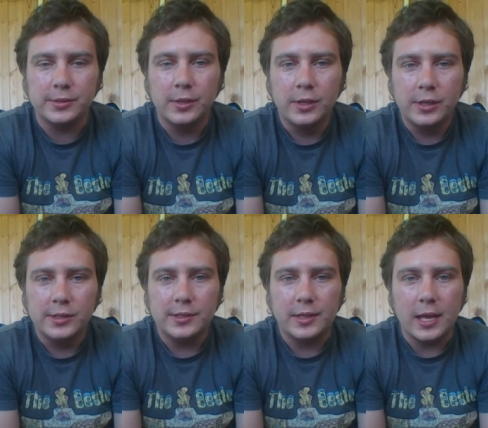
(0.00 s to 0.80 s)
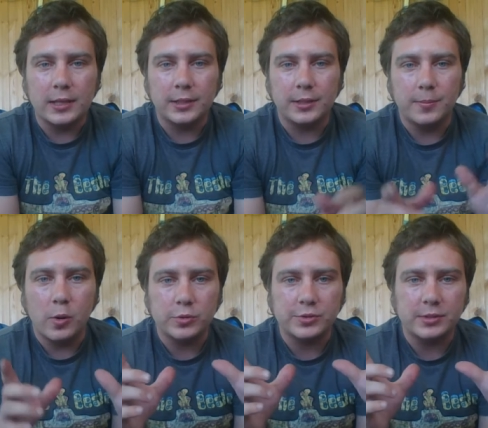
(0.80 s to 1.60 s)
Or, and I had like the
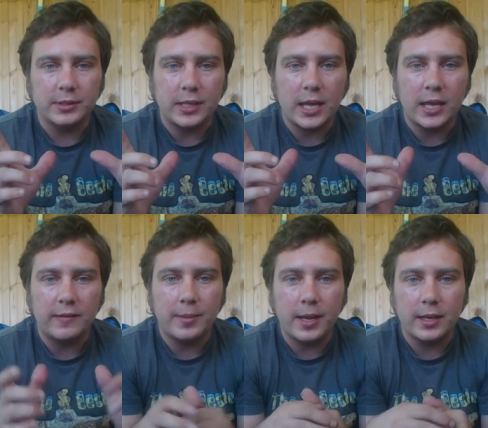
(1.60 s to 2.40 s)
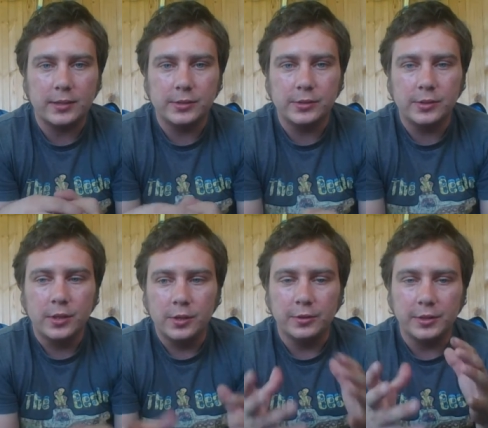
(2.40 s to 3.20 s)
poster, the caveman dude
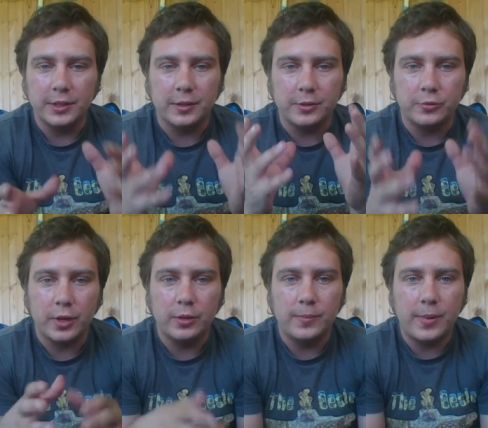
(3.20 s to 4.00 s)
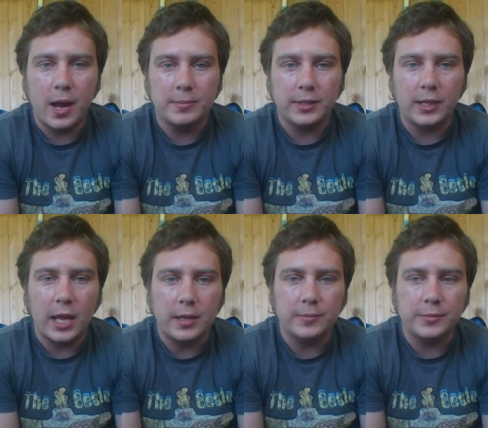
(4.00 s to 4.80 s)
who did the Drano bomb the
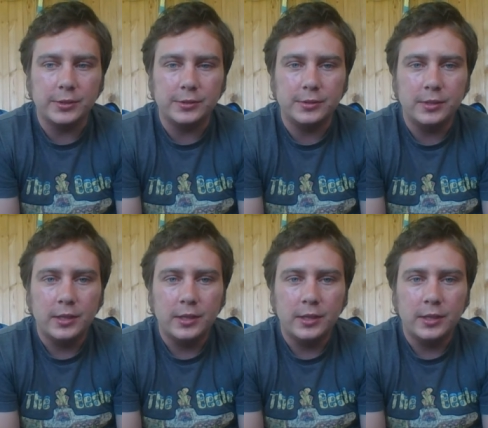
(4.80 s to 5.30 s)
game dude.